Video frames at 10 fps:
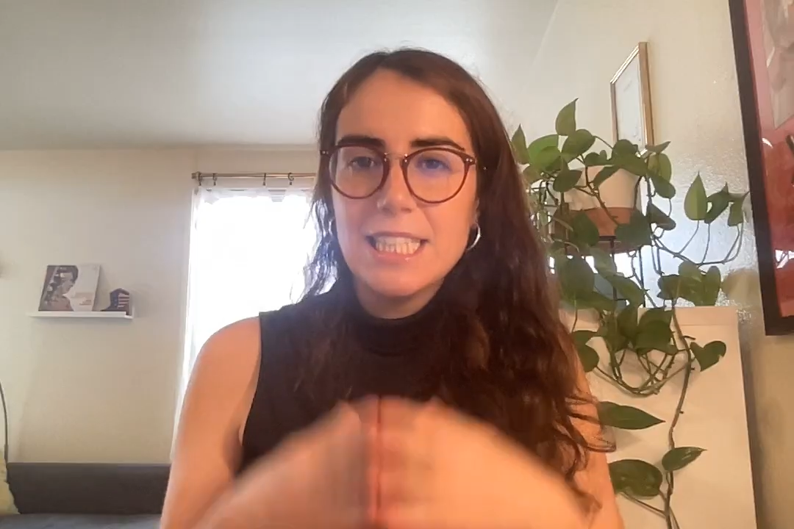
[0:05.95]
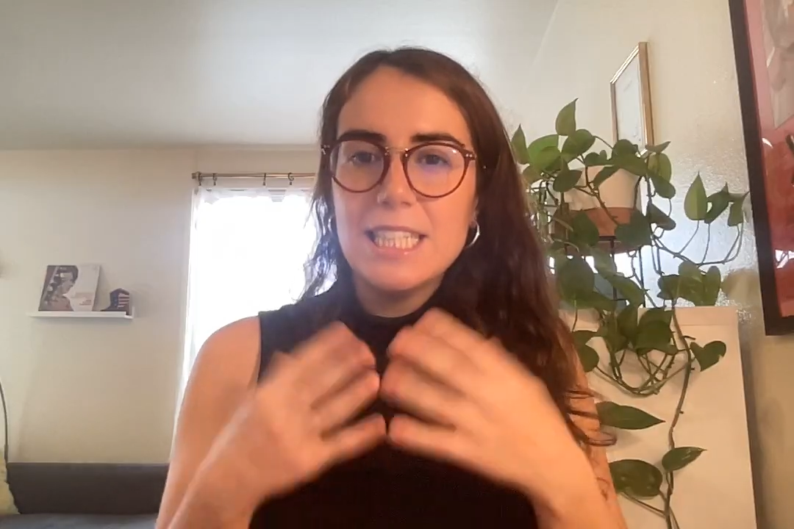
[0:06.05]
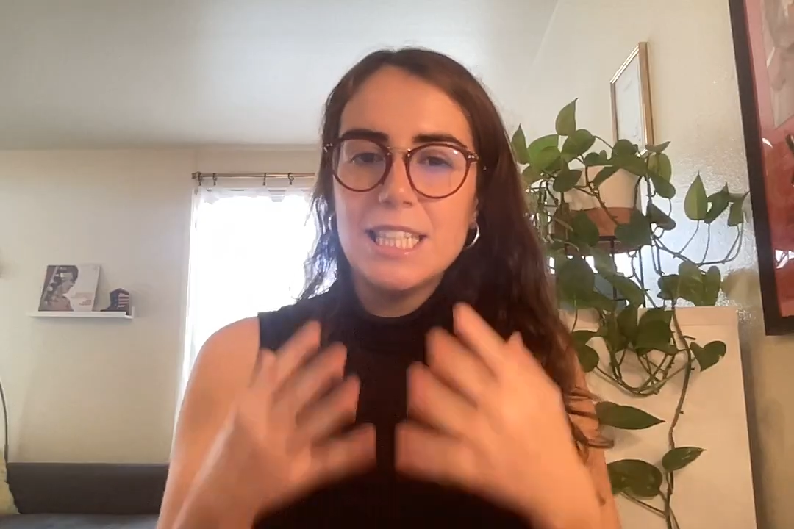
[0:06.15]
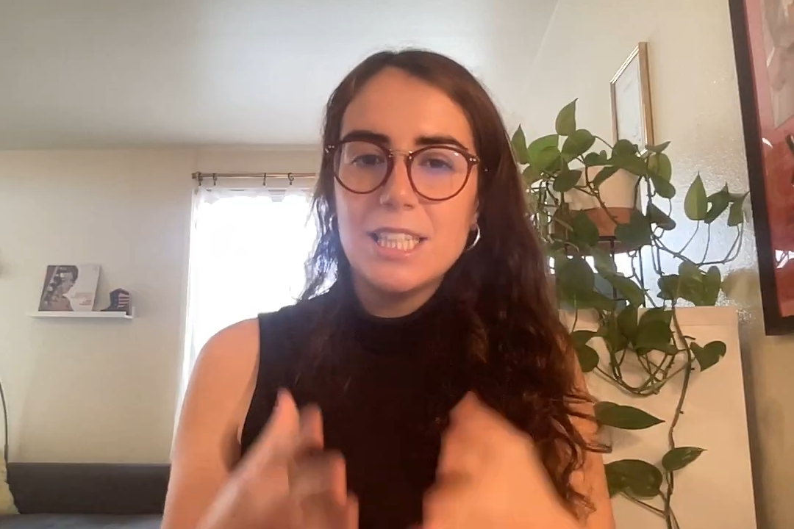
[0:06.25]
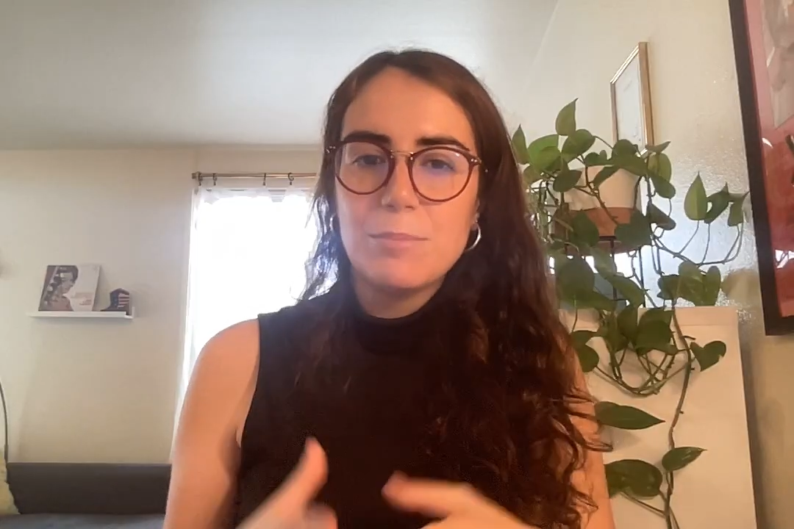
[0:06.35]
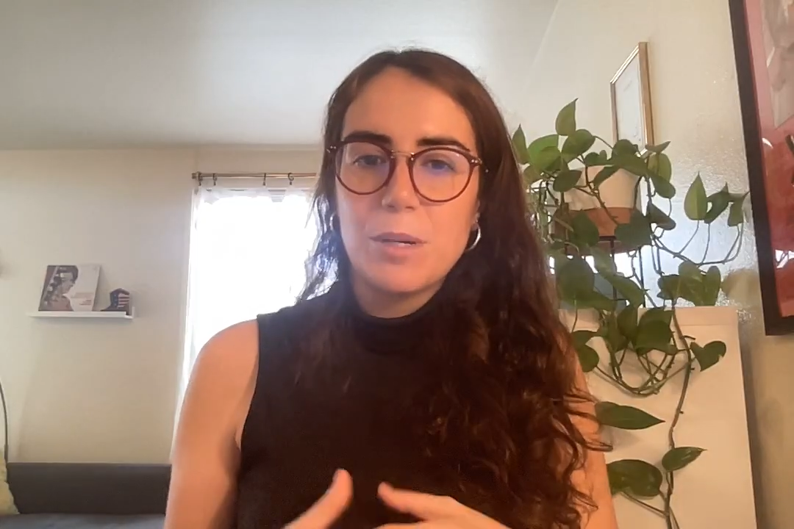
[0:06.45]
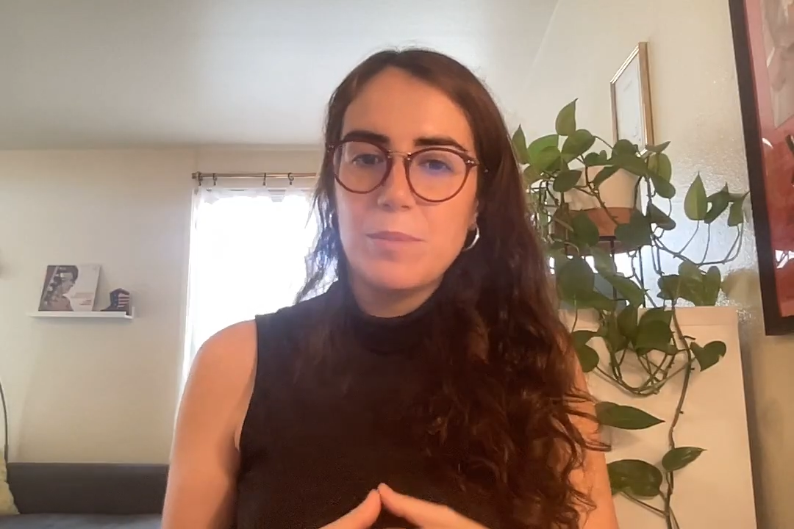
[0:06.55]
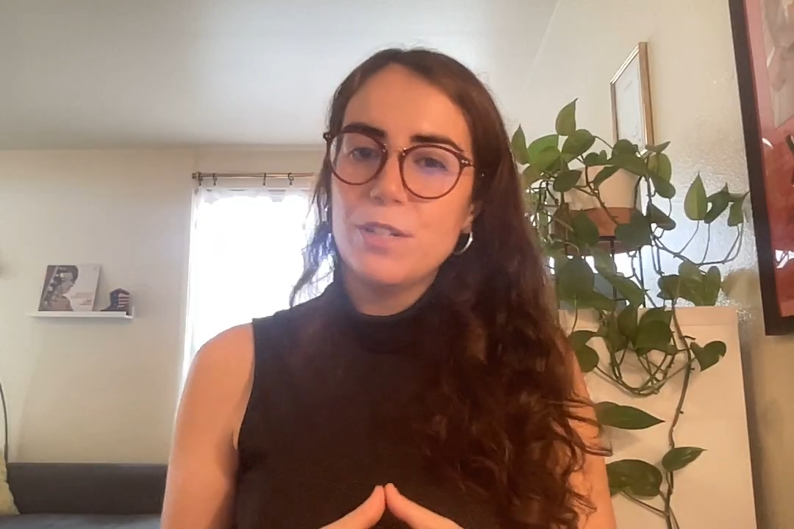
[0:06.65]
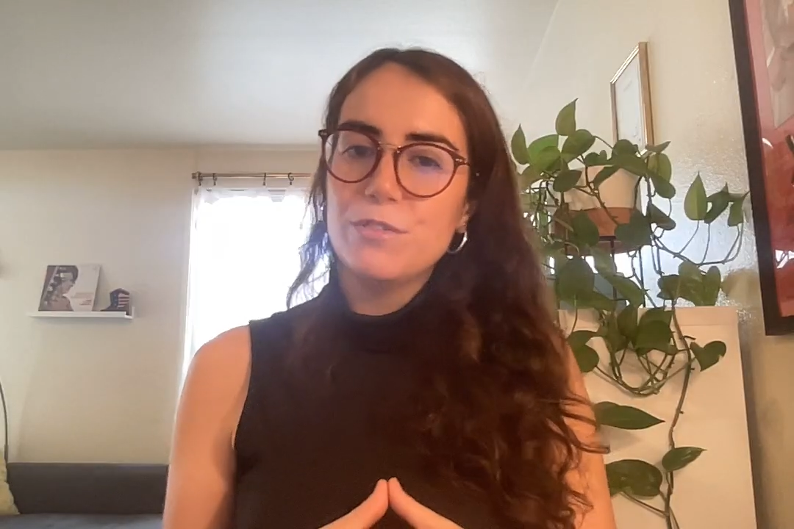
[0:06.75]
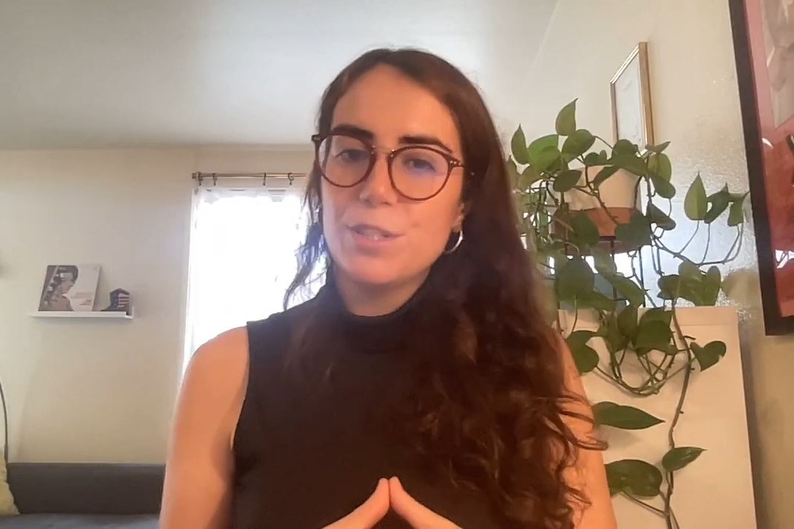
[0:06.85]
in the
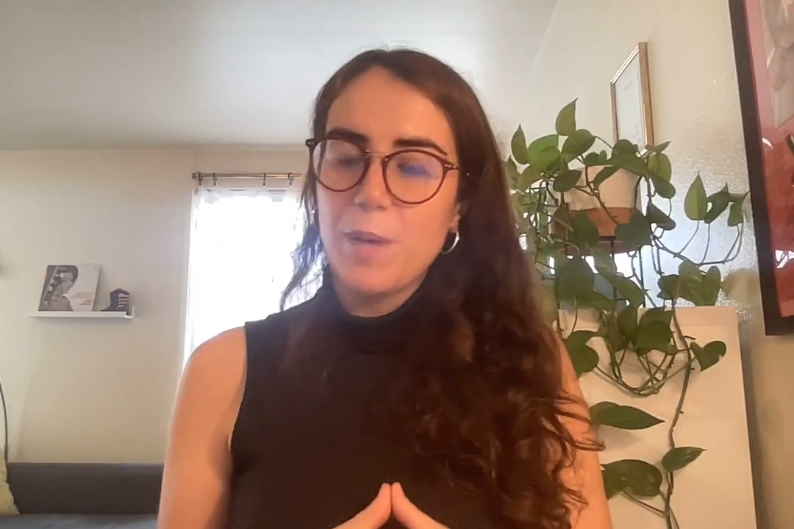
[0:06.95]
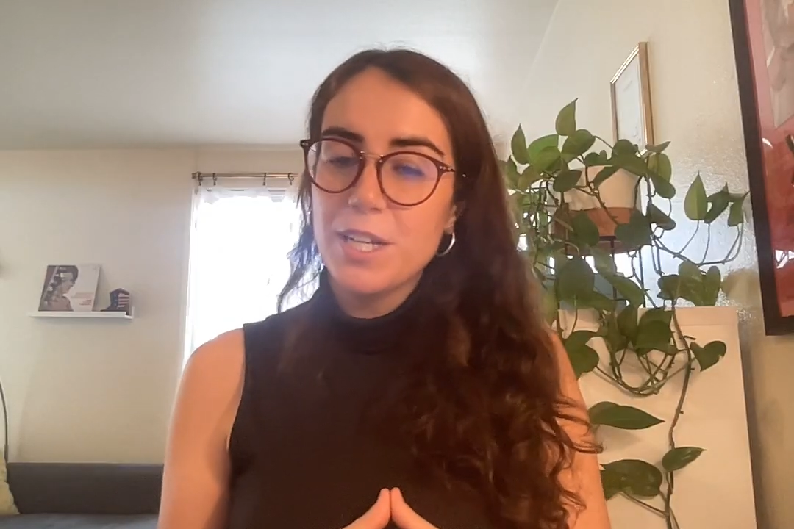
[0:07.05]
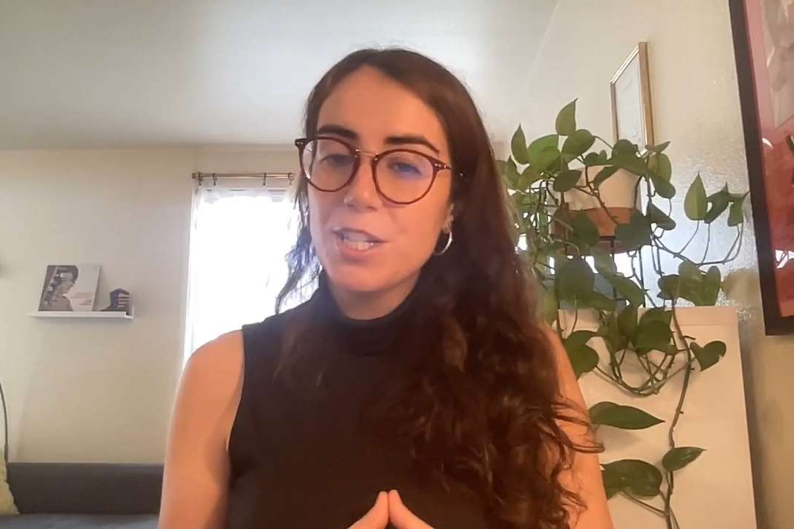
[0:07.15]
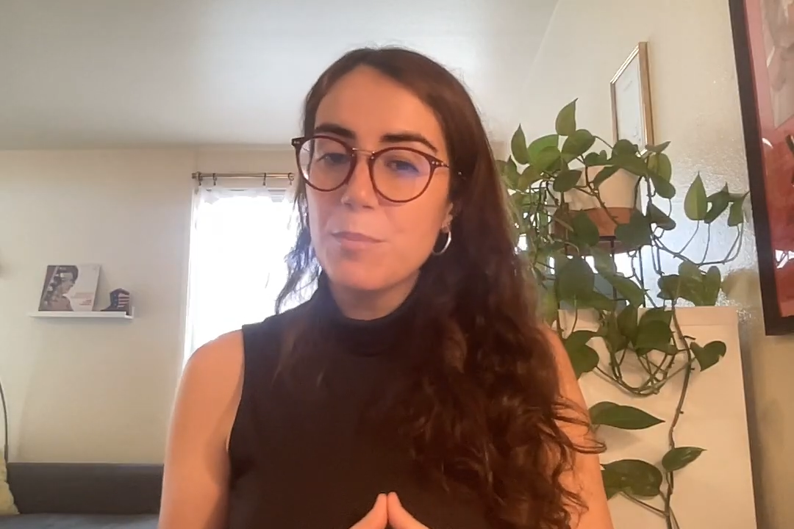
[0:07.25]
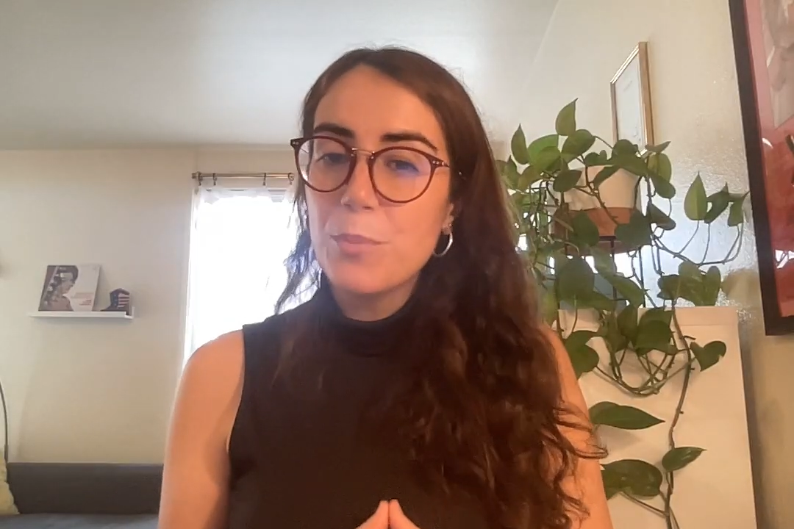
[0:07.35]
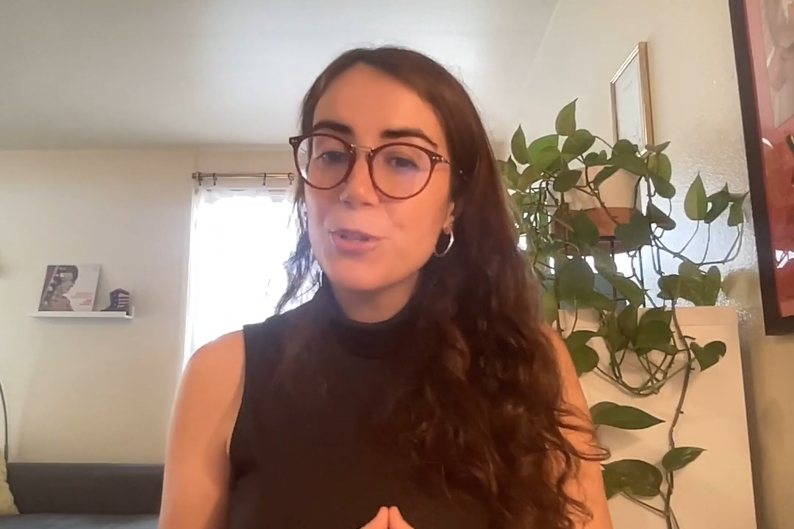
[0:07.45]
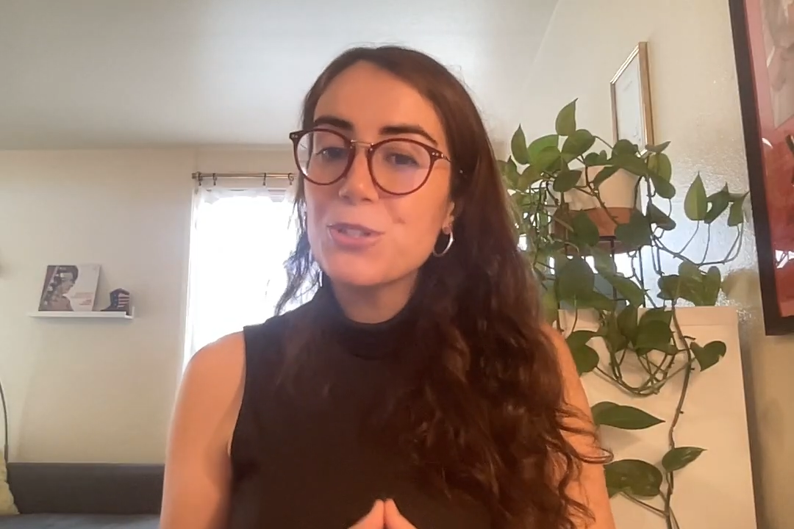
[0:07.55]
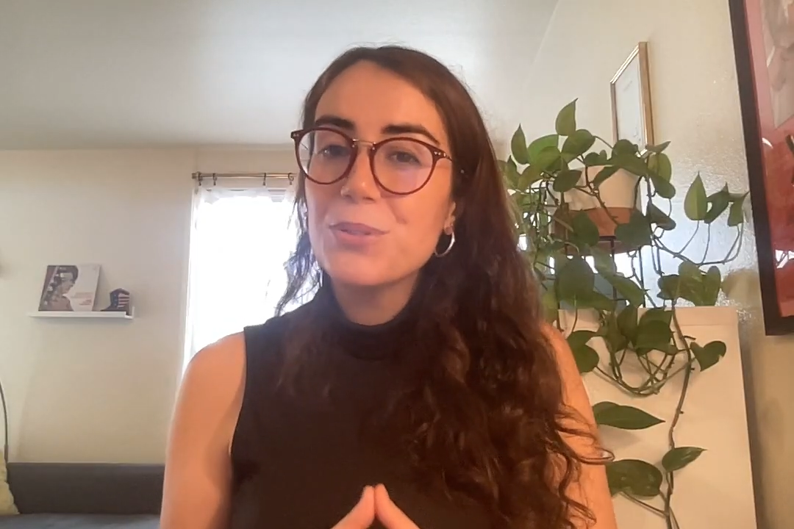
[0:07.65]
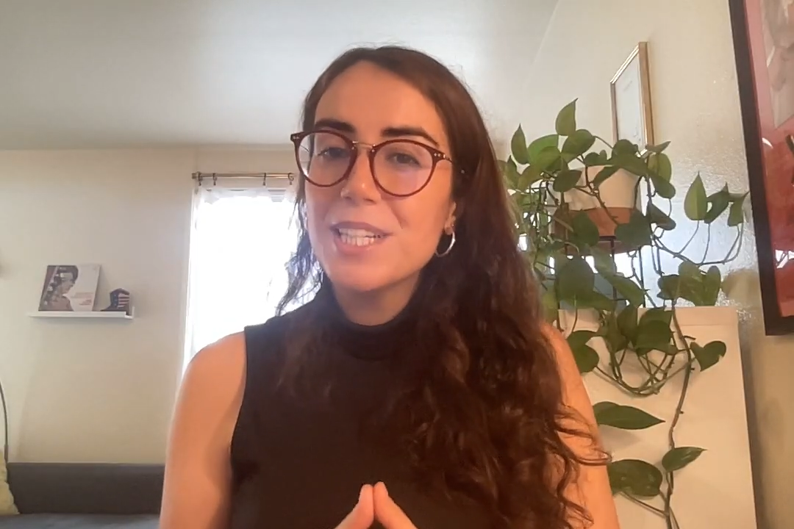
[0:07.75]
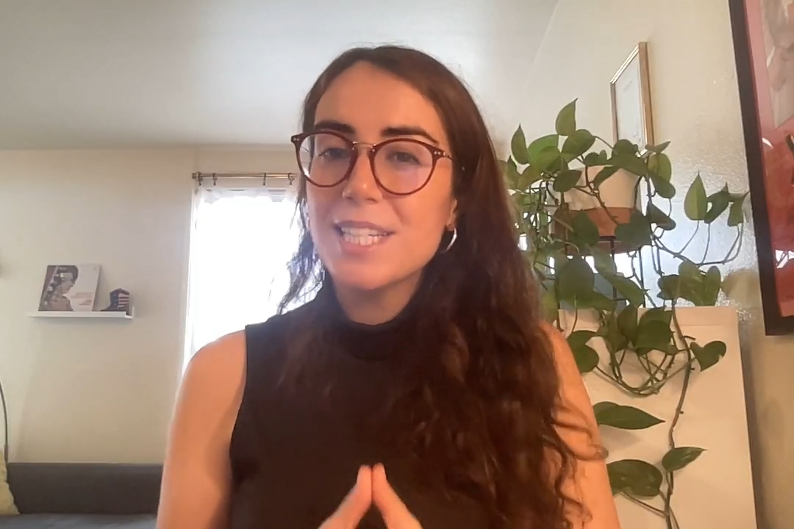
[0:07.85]
Department of Spanish and
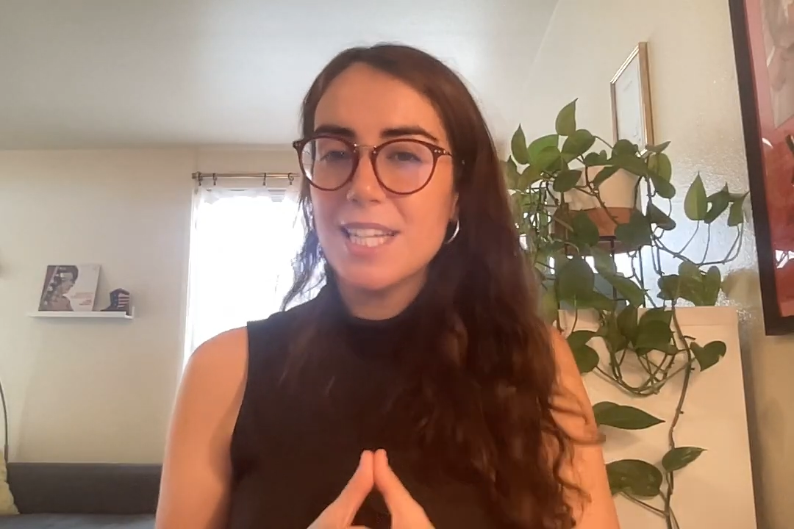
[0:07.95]
Portuguese